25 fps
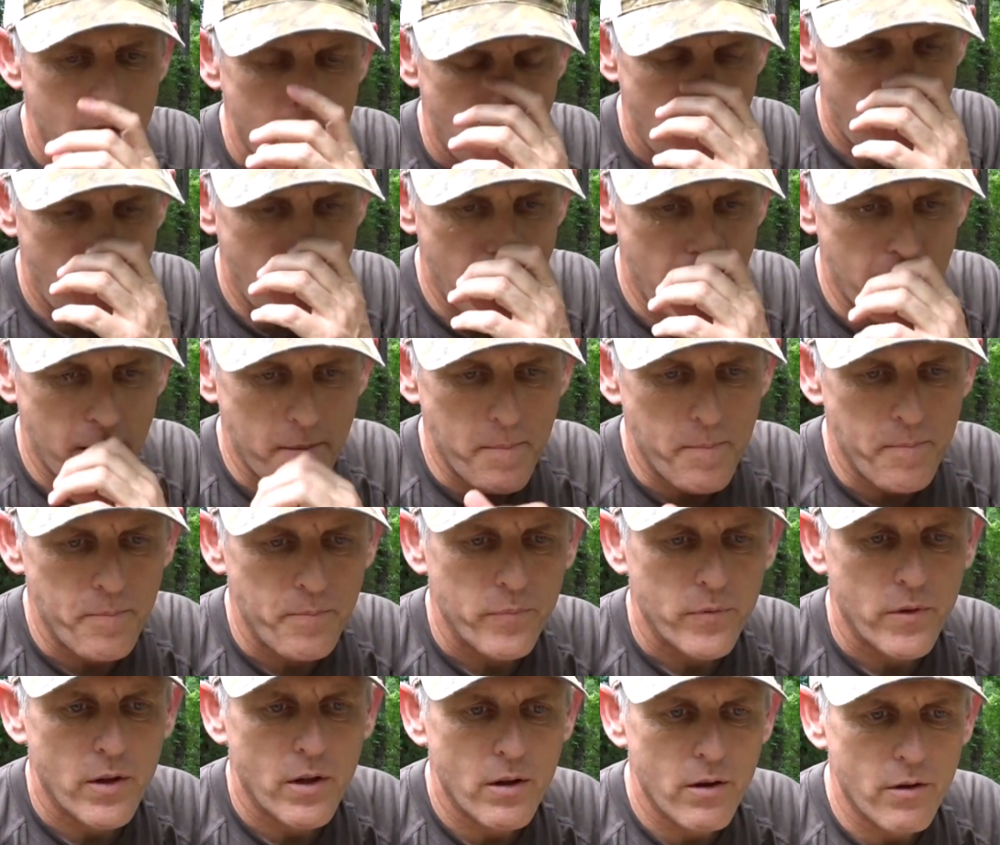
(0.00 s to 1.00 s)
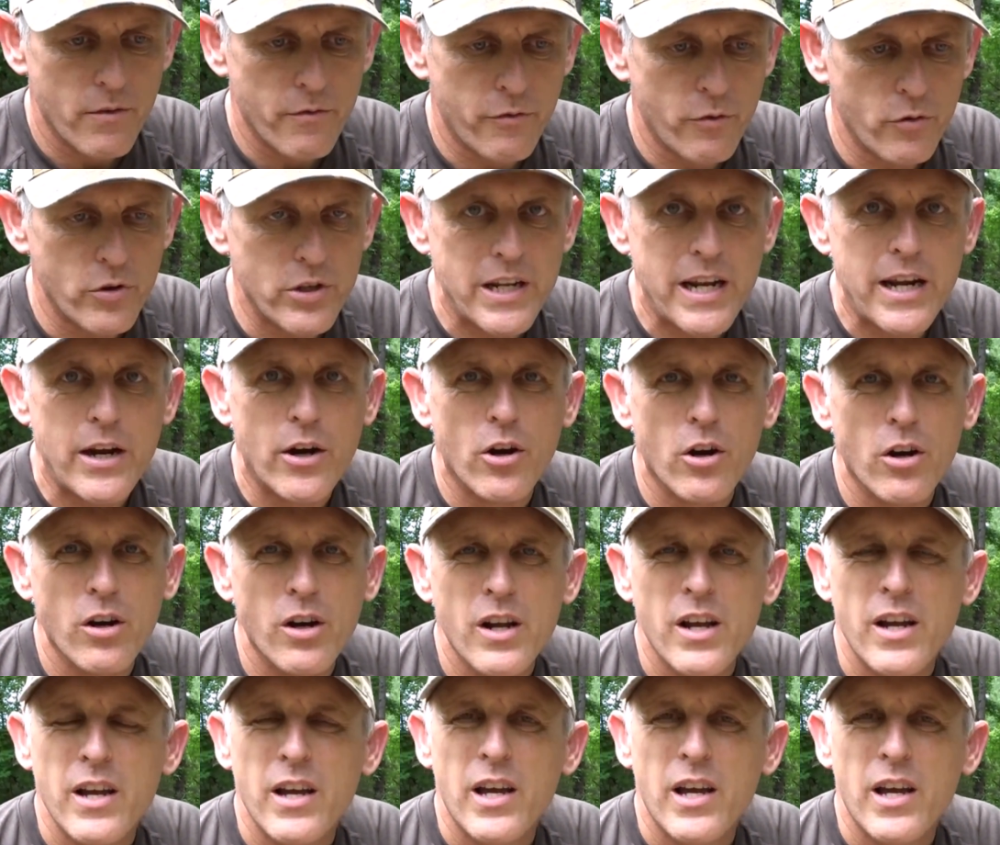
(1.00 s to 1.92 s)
for deer,